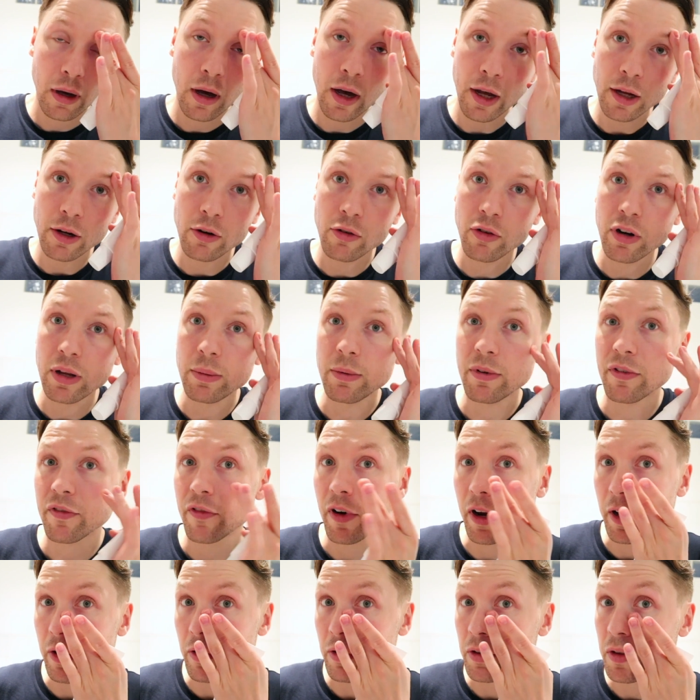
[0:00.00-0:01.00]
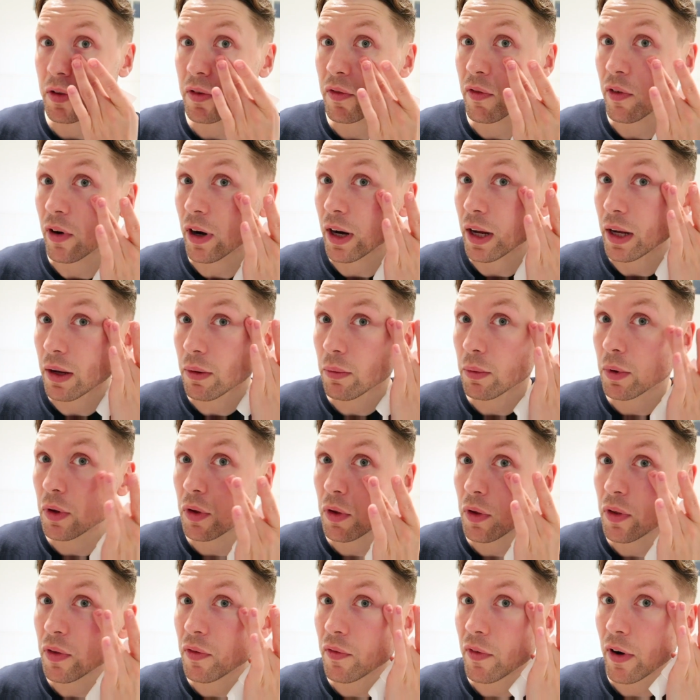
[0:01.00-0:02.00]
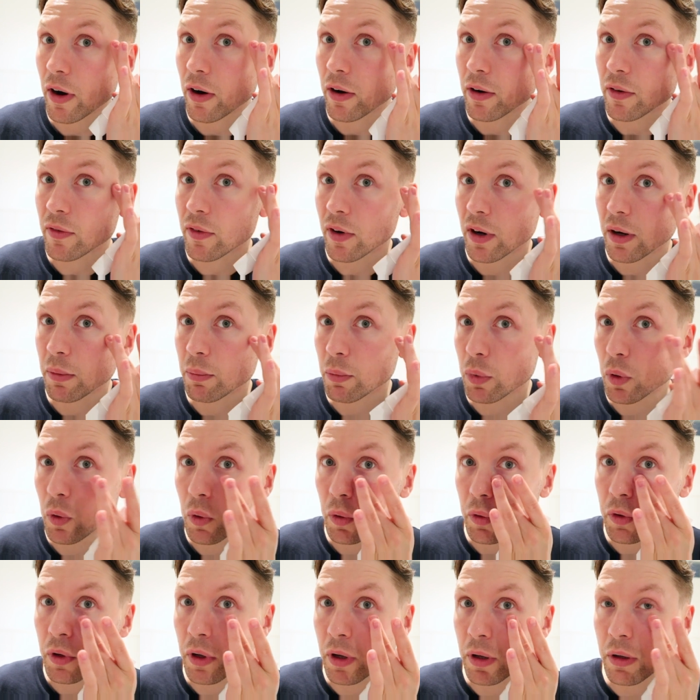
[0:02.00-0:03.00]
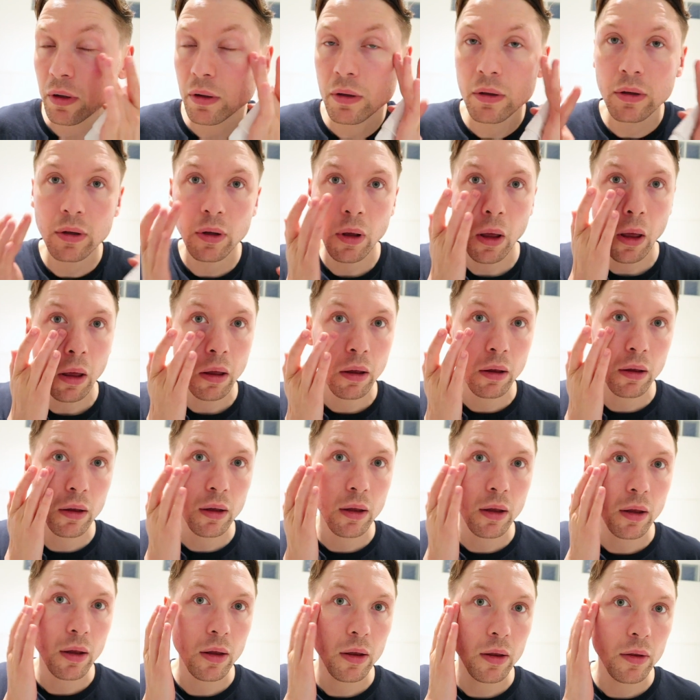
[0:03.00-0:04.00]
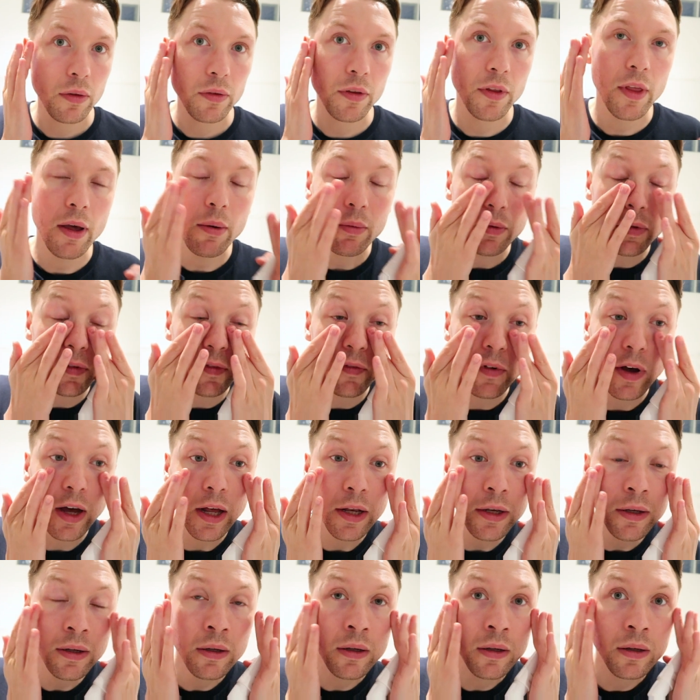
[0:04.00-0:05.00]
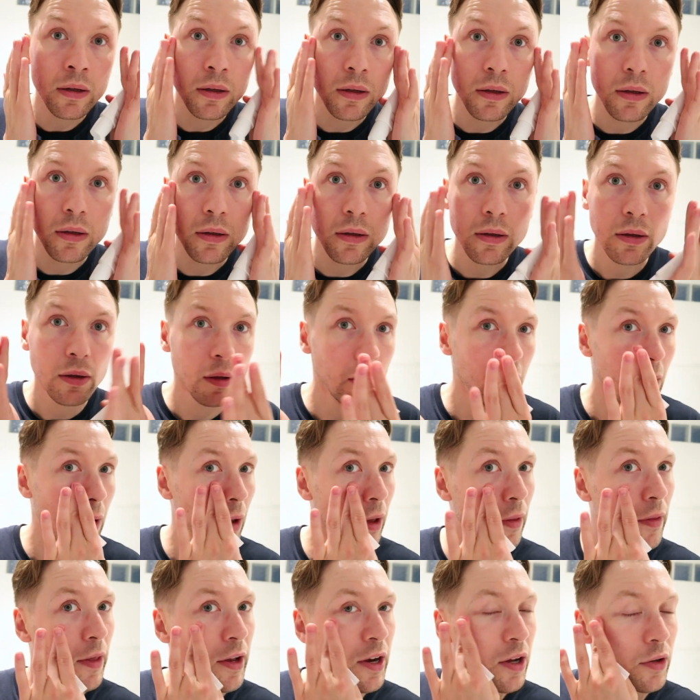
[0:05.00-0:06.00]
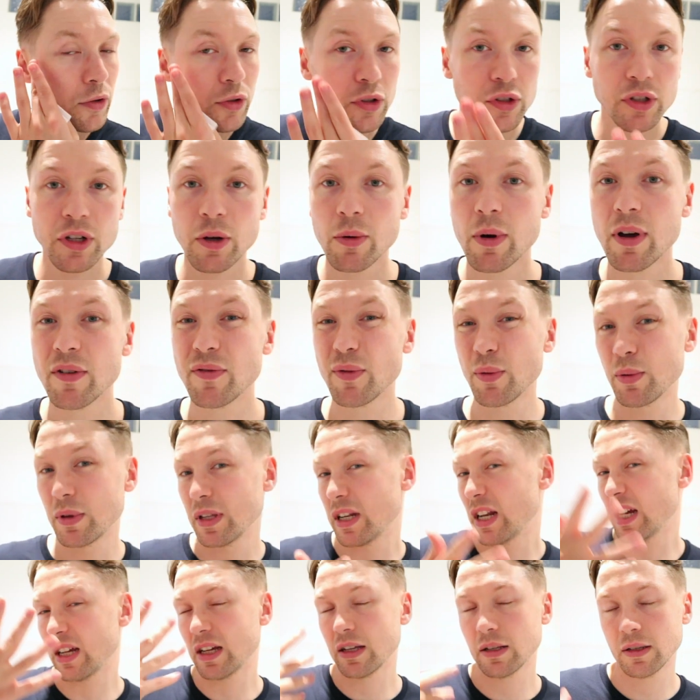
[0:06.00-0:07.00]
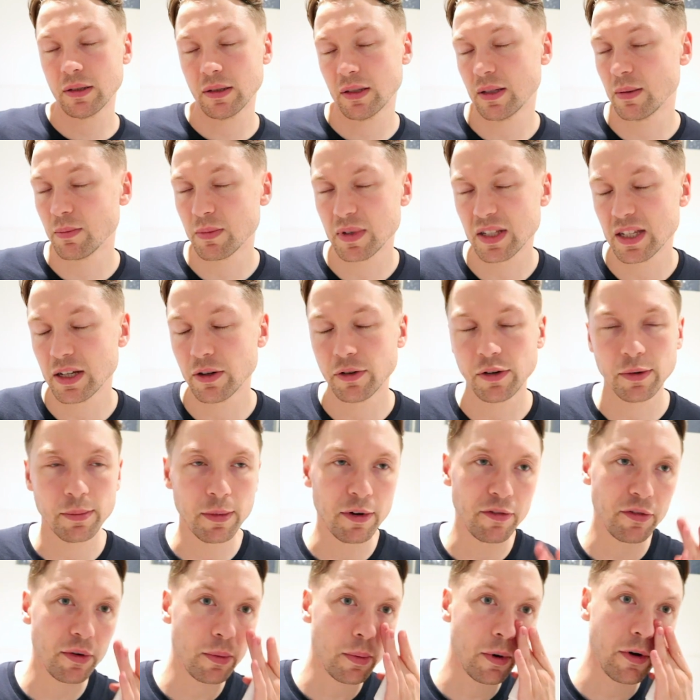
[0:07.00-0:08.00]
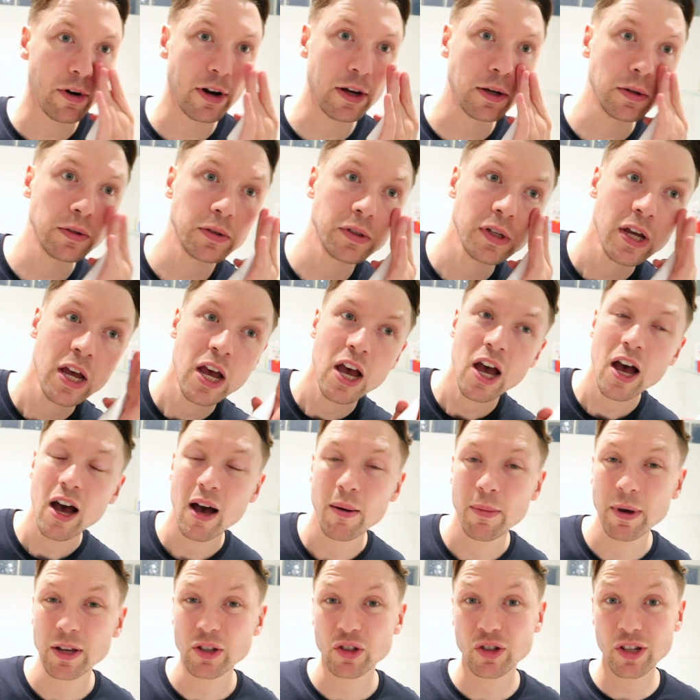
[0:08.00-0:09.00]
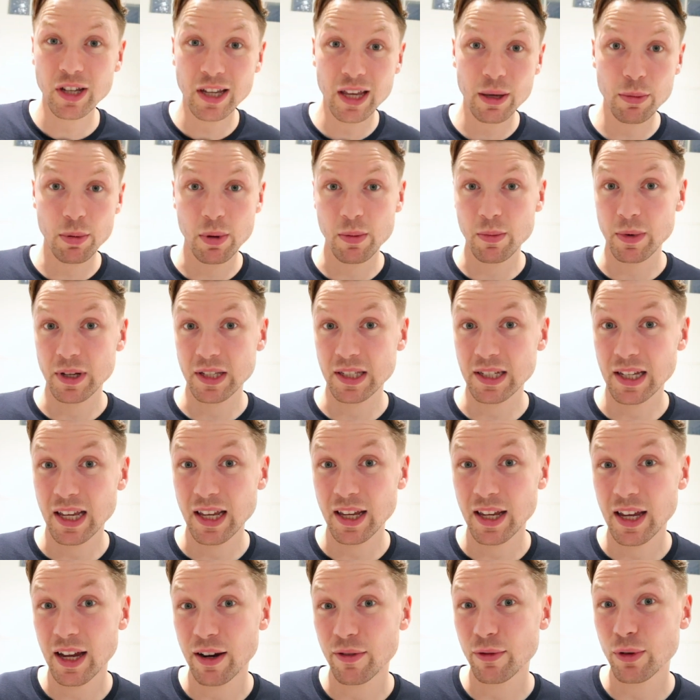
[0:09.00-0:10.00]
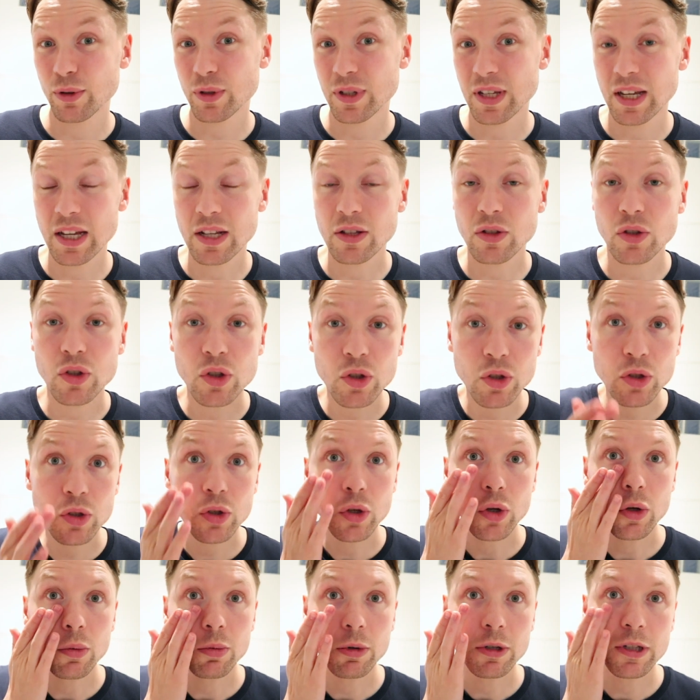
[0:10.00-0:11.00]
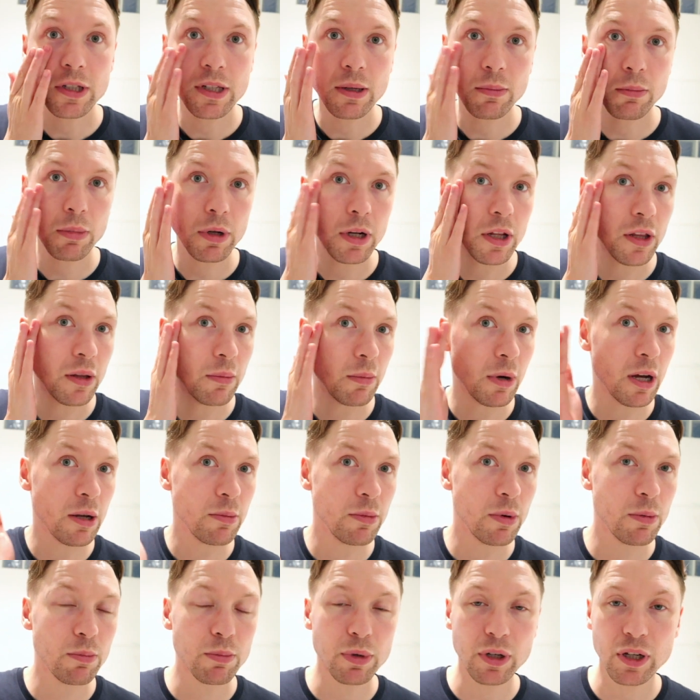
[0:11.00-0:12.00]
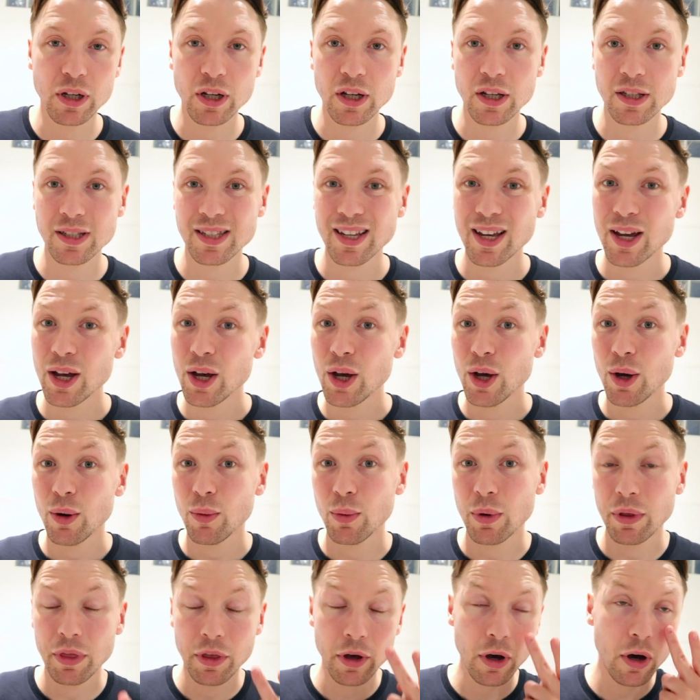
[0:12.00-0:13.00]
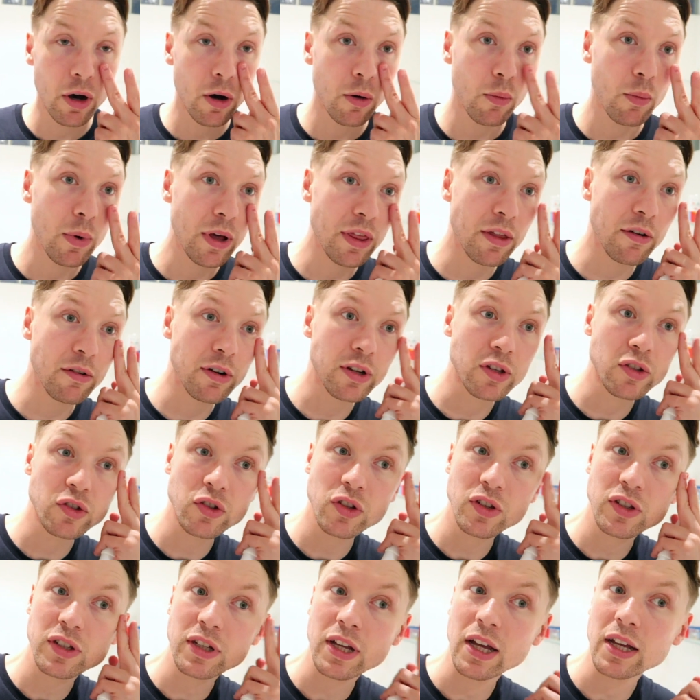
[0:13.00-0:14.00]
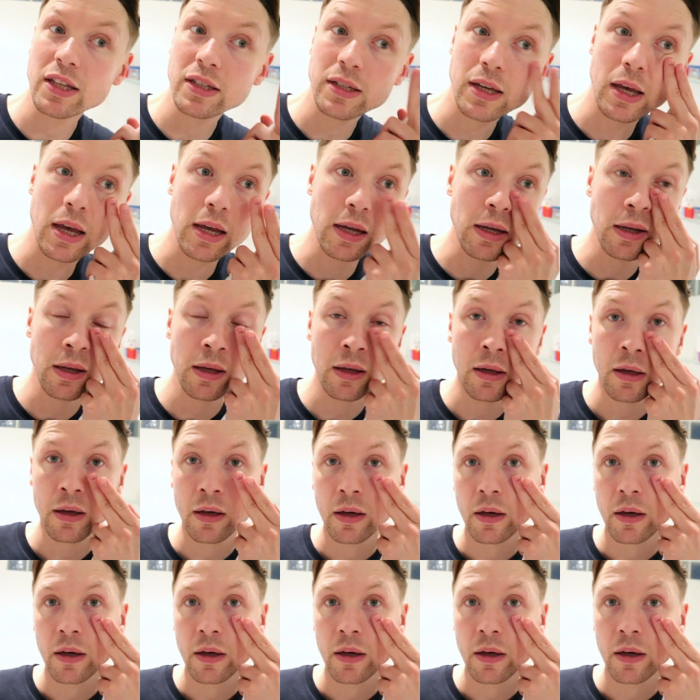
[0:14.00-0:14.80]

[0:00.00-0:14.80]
eye cream are fragrance free, which is very, very important. So that was fun. And then I'll just go over with like some serum everywhere else. I'm actually keeping my skincare routine super simple at the moment because with the hot weather, it's just getting